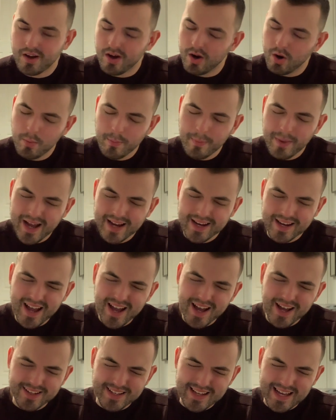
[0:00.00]
Oh my
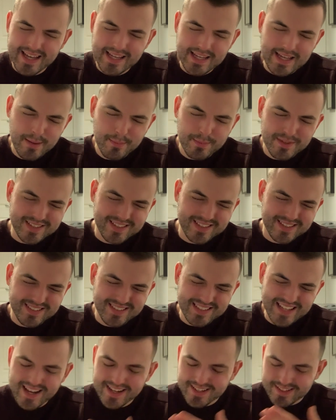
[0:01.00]
God, I am
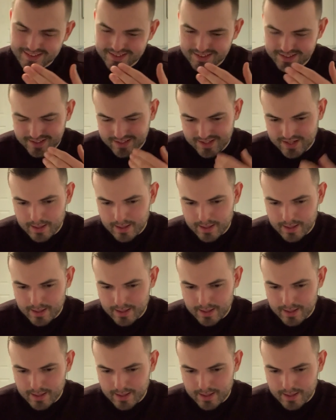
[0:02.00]
excited.